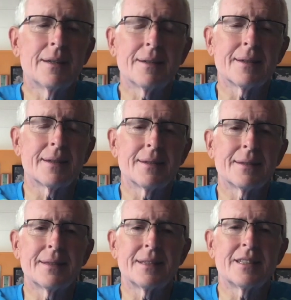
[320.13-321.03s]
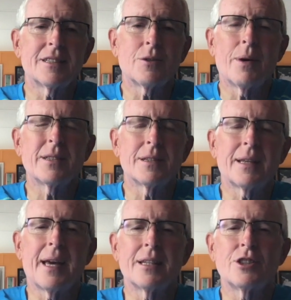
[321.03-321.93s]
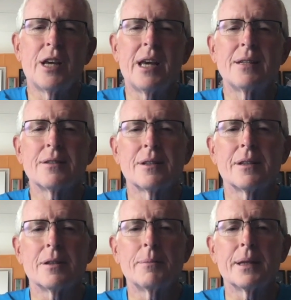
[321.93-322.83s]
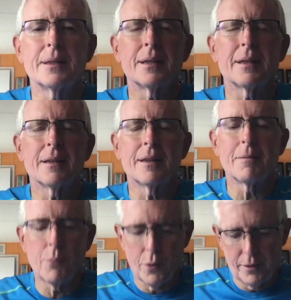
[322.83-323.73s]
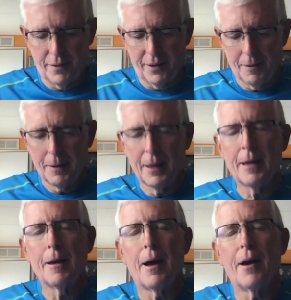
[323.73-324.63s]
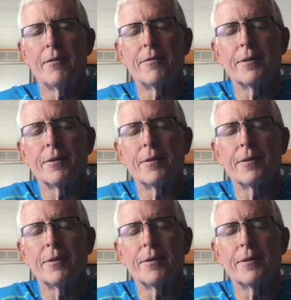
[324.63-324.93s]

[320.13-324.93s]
the situation kind of changed a little bit. The border of